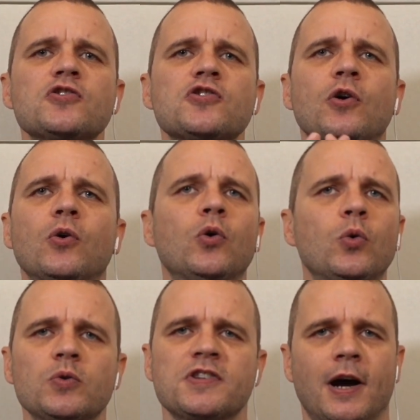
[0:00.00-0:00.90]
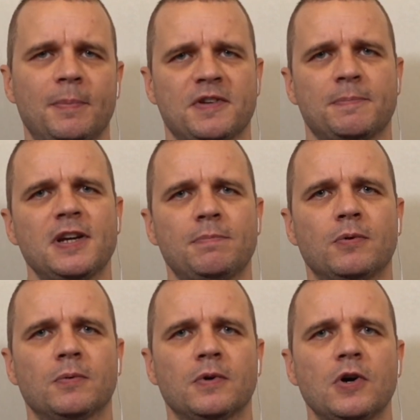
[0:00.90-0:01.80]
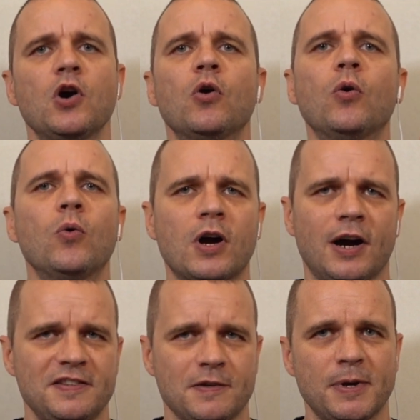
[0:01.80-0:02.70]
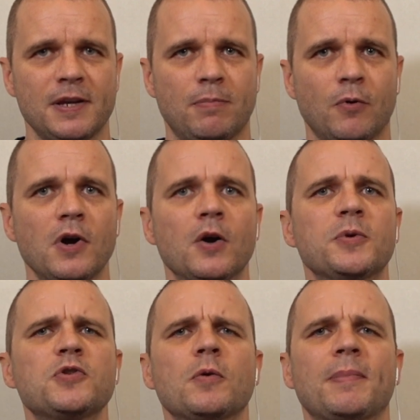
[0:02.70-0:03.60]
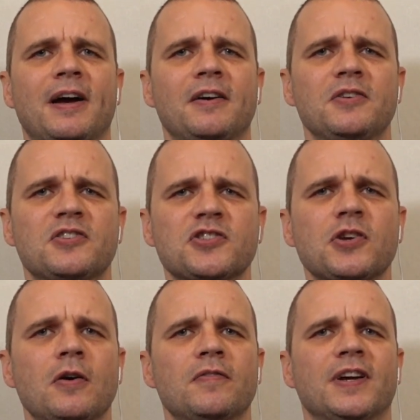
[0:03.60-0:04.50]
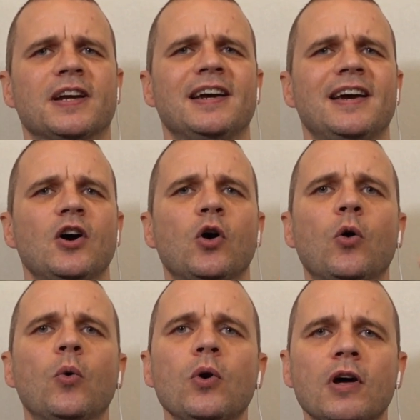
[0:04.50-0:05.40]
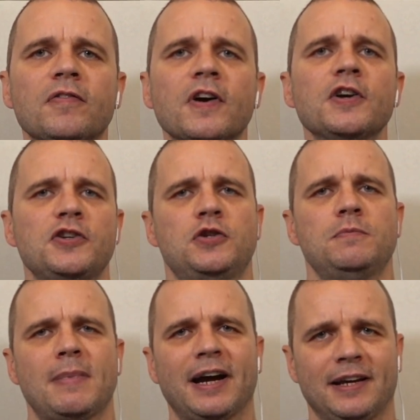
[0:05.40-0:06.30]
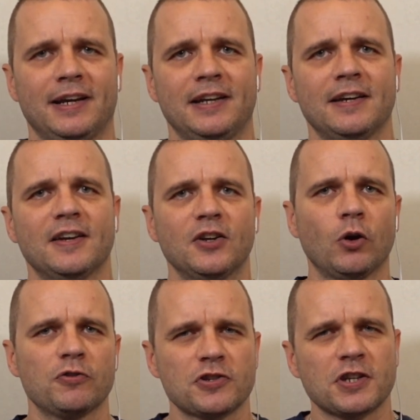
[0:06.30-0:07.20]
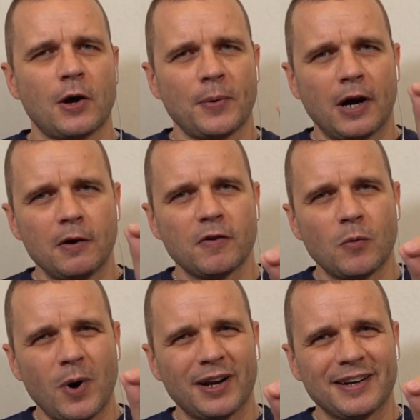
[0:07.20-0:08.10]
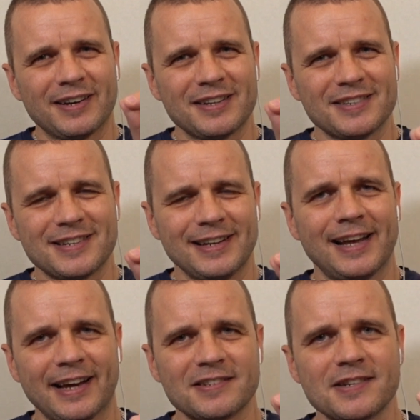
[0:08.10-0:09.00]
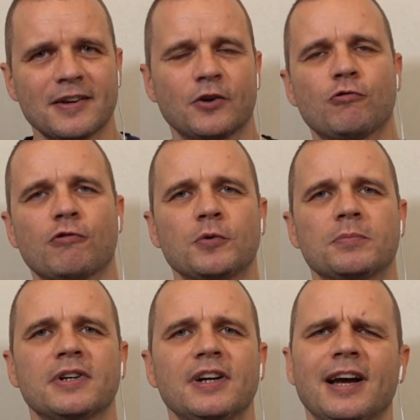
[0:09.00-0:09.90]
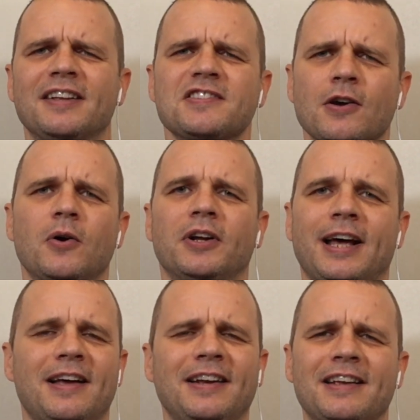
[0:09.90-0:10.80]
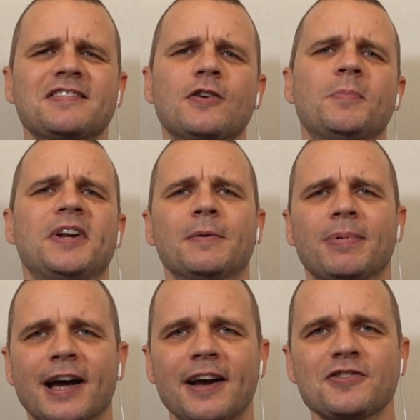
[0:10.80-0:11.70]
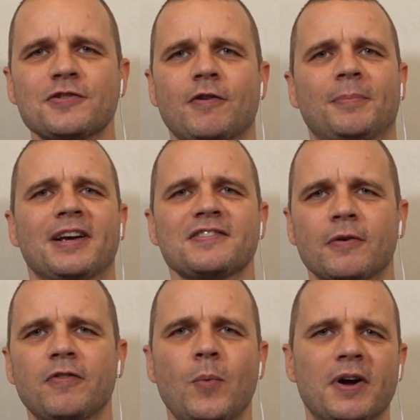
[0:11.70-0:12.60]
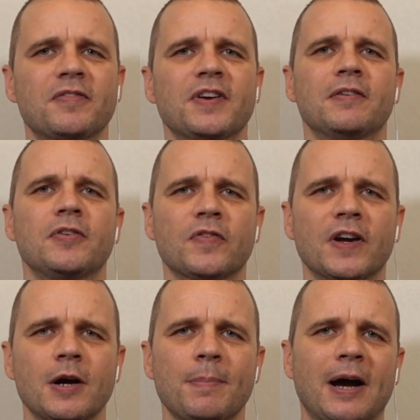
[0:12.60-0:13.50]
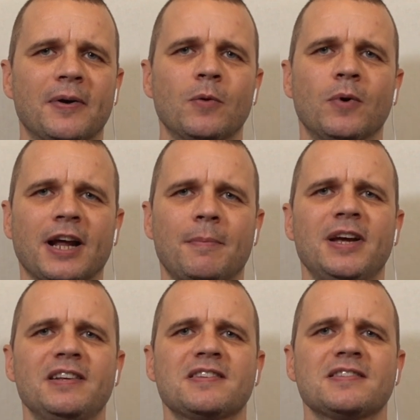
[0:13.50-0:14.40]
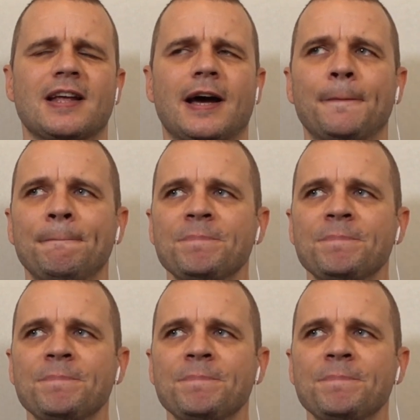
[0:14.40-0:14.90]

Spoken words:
to all types of people, all kinds of people. We're talking about serving all of humanity, not just going over one select group. And so there's so many implications from that. So for one thing, if you think about it, what that means is that